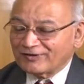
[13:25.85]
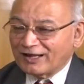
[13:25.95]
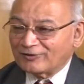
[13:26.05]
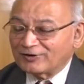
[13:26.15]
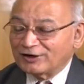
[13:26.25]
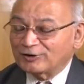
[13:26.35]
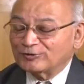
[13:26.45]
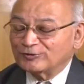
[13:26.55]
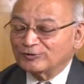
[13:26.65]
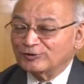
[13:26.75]
and we need
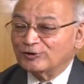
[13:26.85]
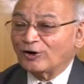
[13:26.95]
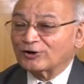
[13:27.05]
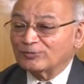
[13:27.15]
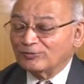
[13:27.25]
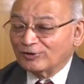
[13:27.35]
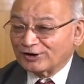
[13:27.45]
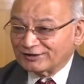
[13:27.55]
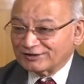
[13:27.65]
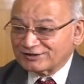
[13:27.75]
to do a lot more
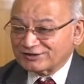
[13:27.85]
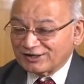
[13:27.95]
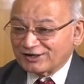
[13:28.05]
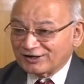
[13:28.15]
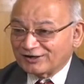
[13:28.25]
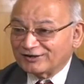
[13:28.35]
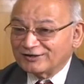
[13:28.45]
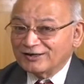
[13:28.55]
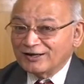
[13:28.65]
in this area